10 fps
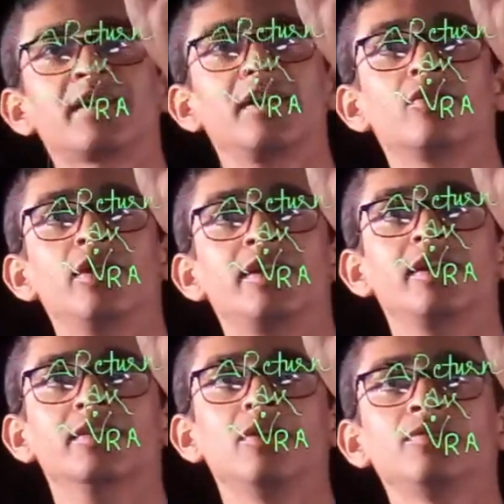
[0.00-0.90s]

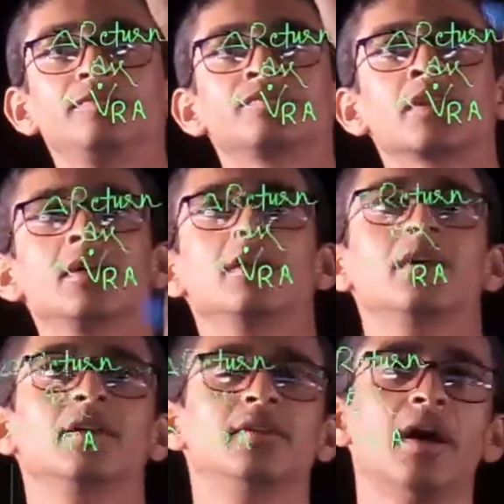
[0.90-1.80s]
calculated now.
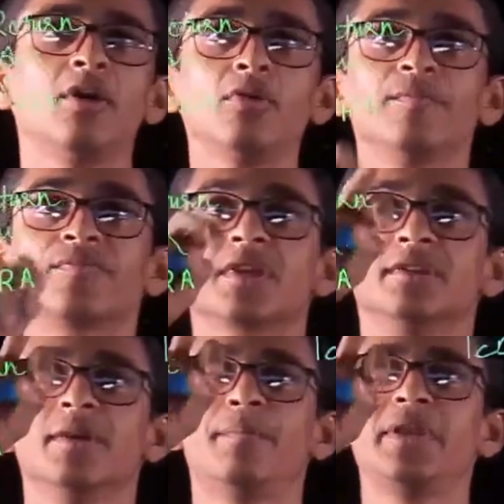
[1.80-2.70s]
Now
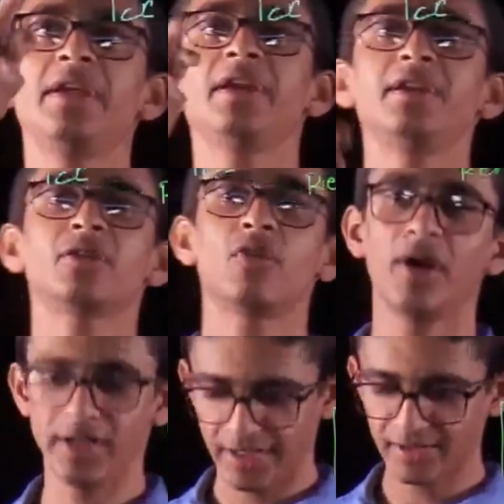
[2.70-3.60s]
the preheater
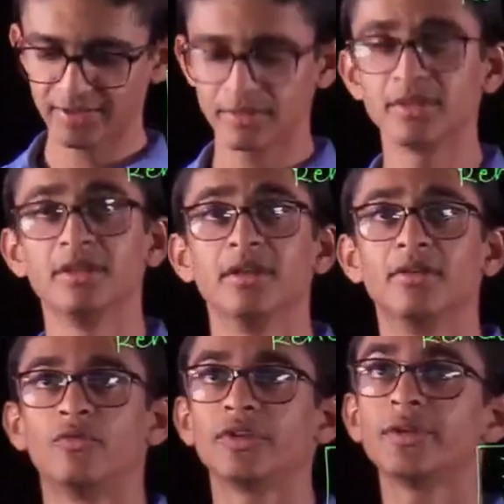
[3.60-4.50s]
coil is
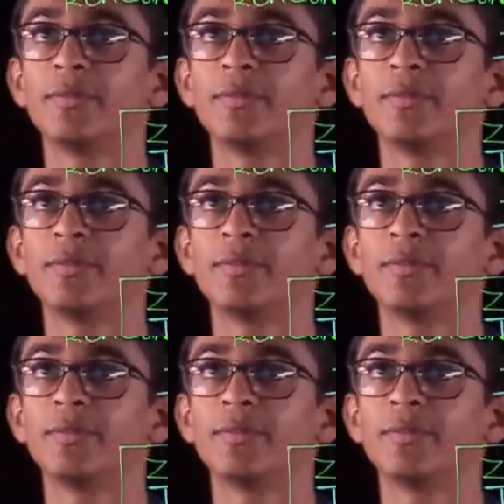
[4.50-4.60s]
for the